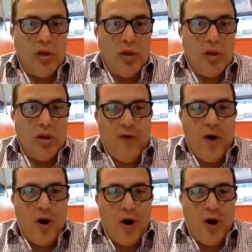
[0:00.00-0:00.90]
How
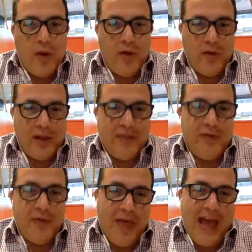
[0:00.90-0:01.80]
far are we really
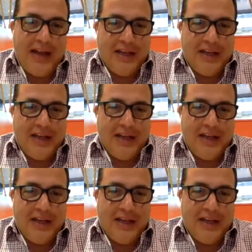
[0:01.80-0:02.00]
from that?